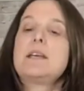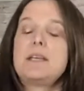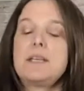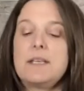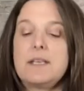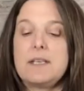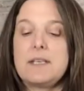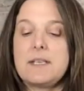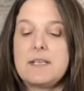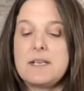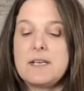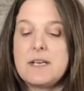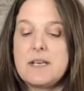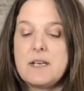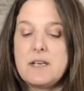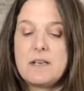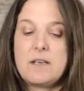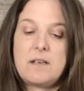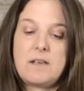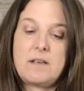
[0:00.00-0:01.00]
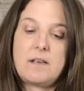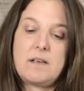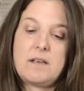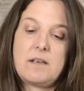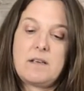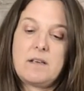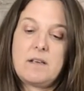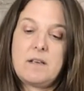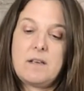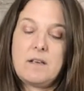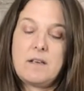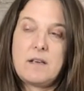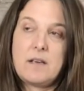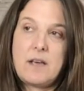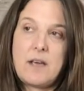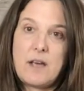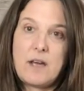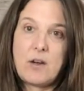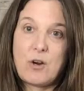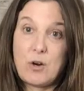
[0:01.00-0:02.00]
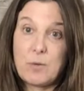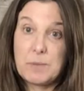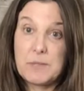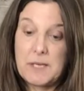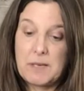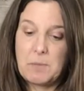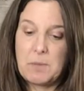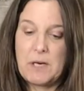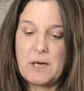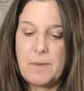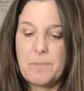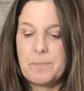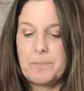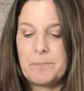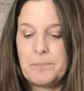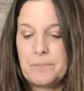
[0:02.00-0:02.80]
in a curbside pickup.